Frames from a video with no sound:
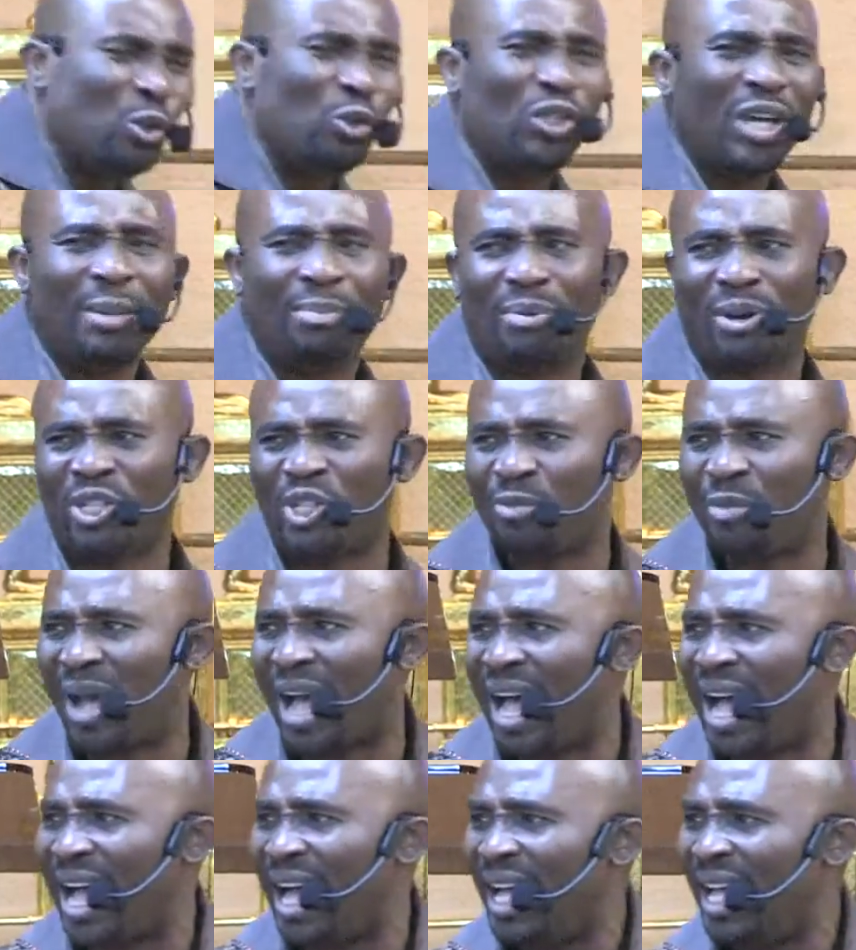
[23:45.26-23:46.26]
shall
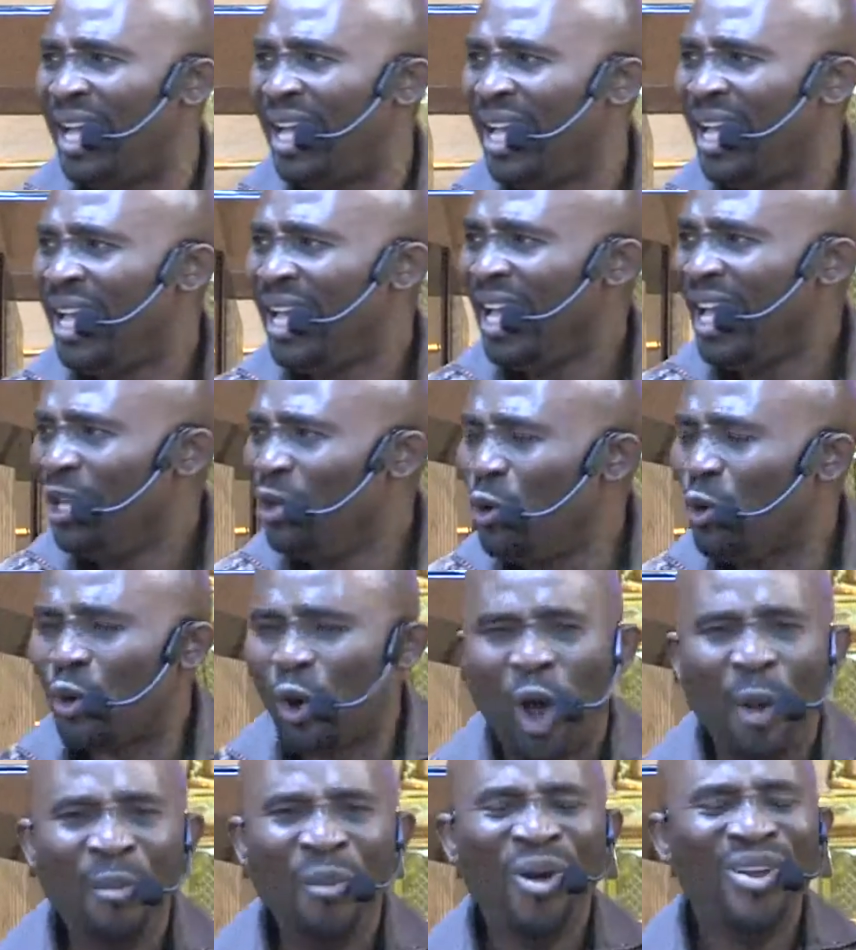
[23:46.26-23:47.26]
prosper. You
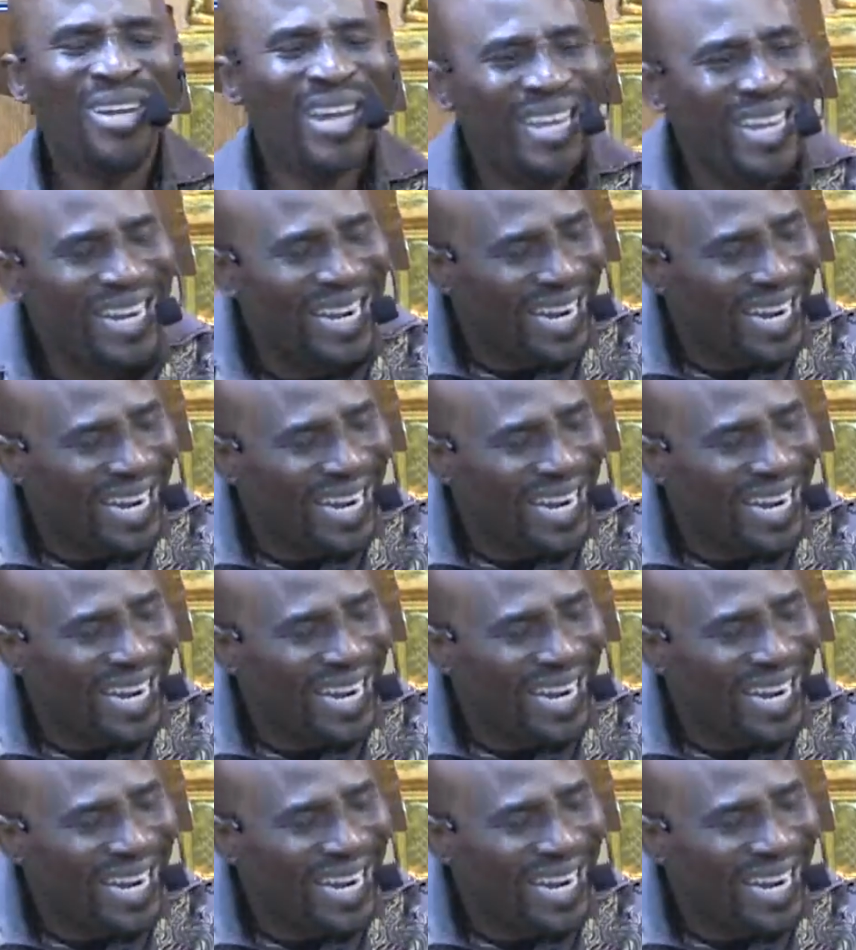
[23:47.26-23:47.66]
come under the